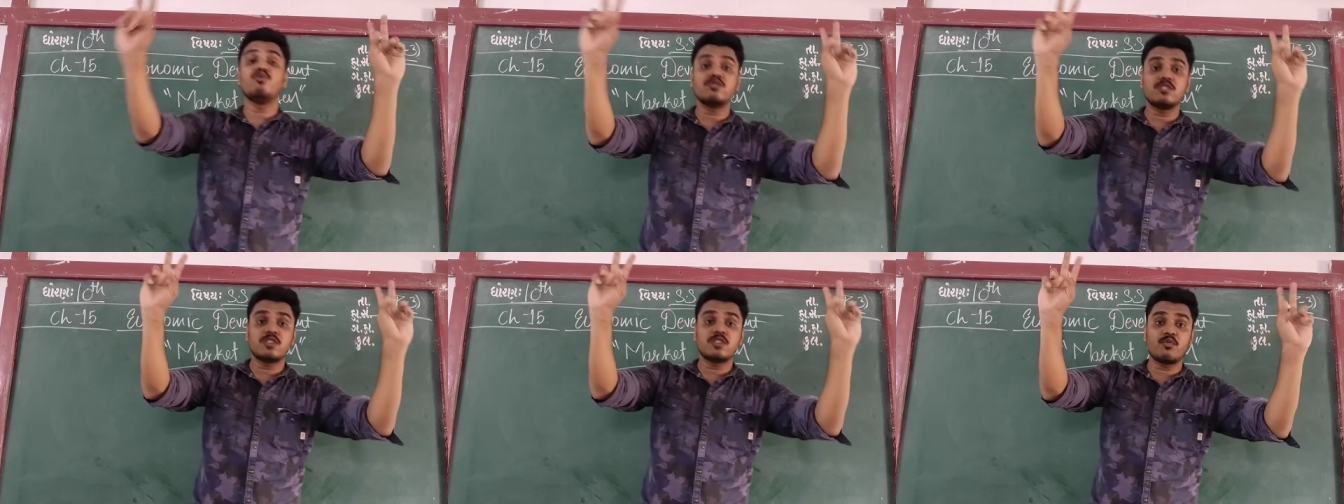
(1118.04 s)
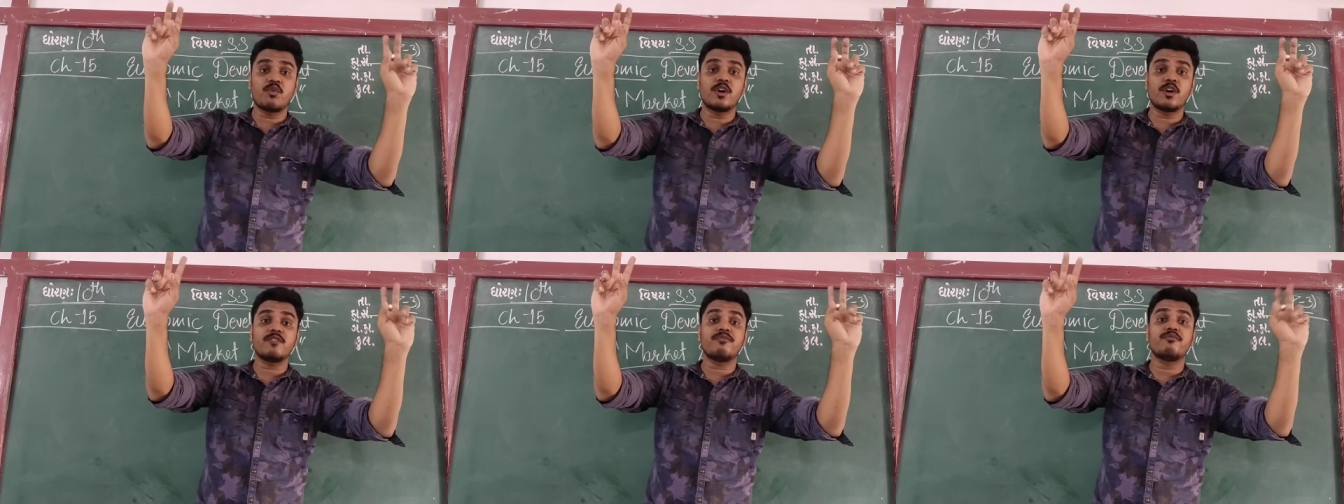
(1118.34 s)
use
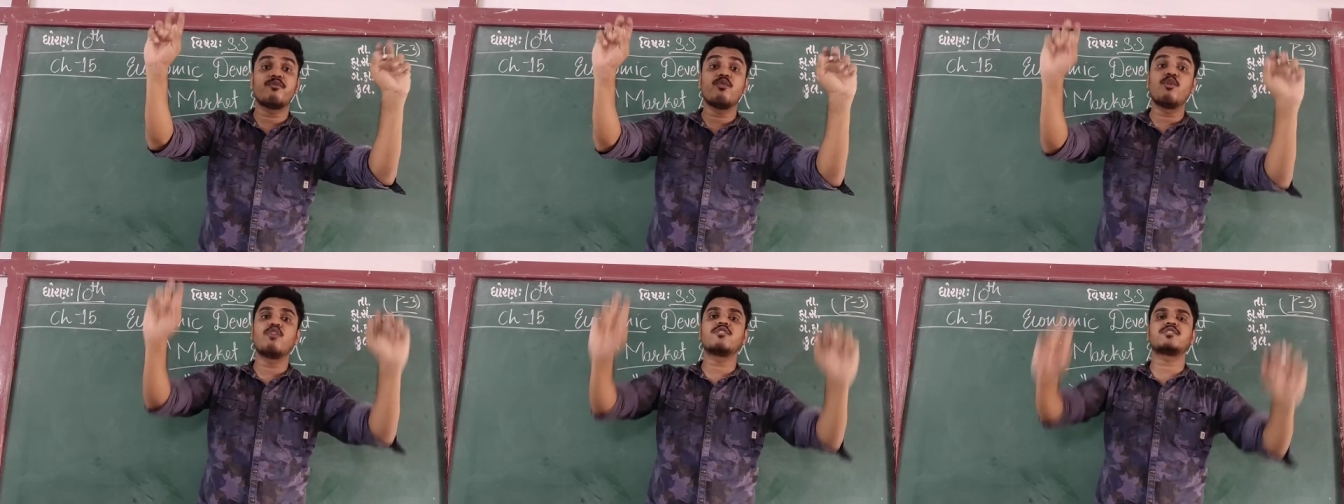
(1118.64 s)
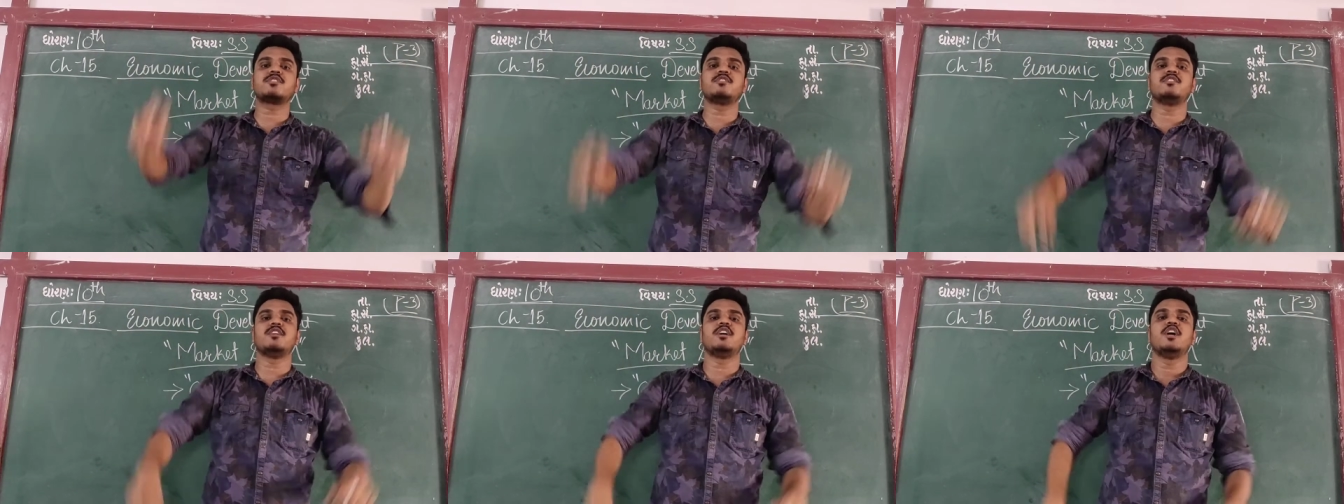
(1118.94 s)
the word
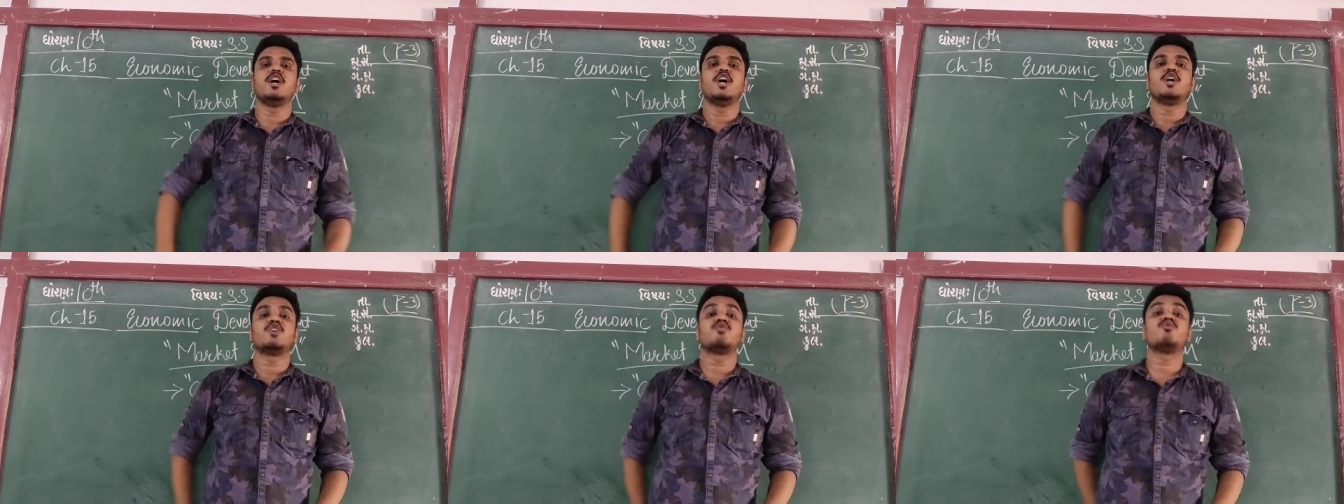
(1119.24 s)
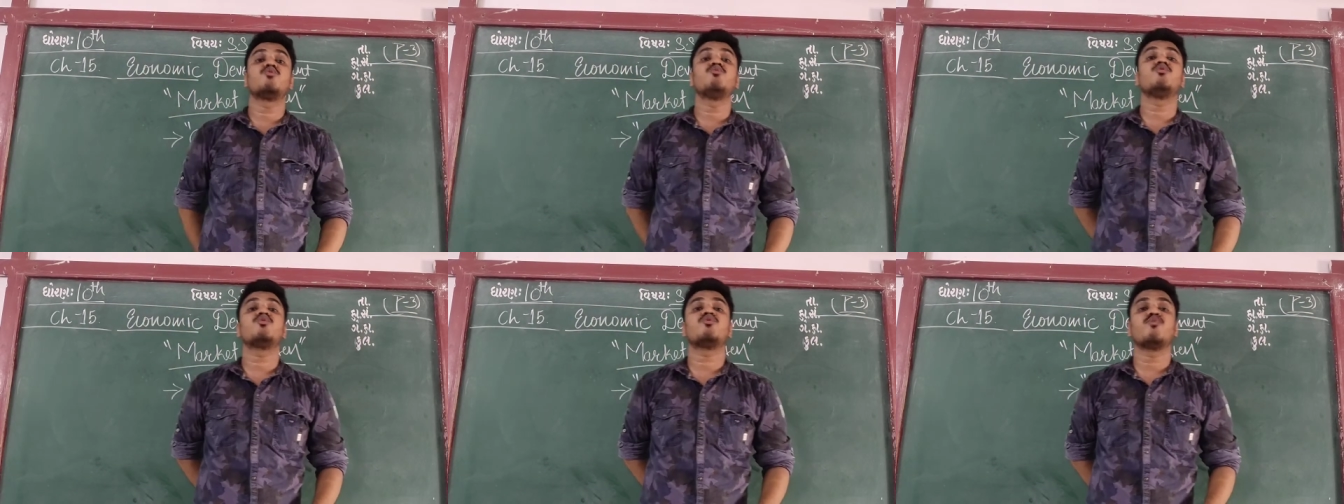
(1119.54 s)
forced to
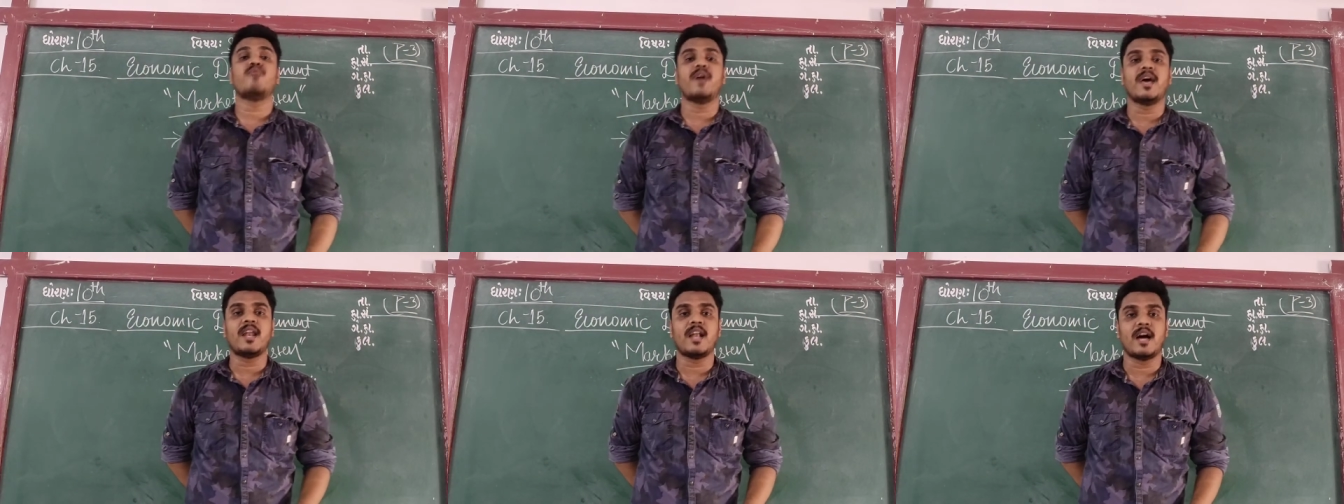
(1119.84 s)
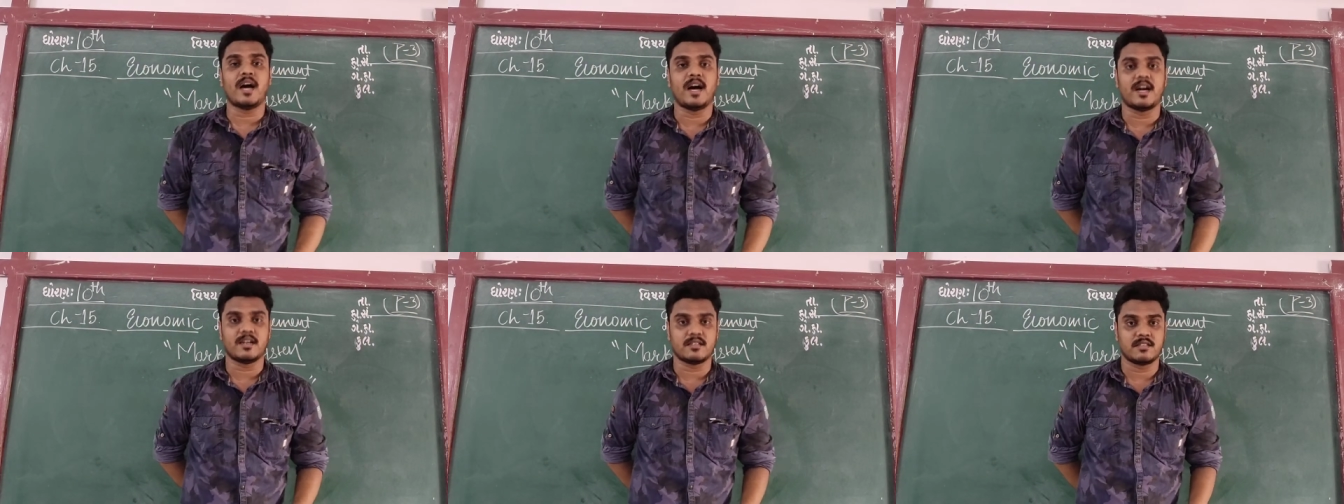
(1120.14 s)
do 12
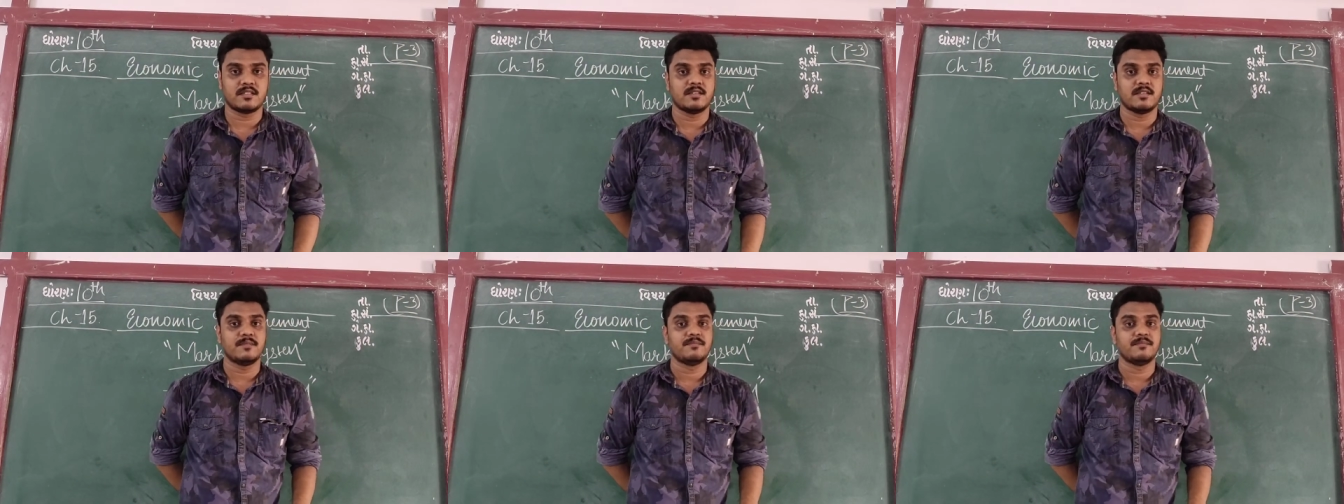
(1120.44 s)
hours.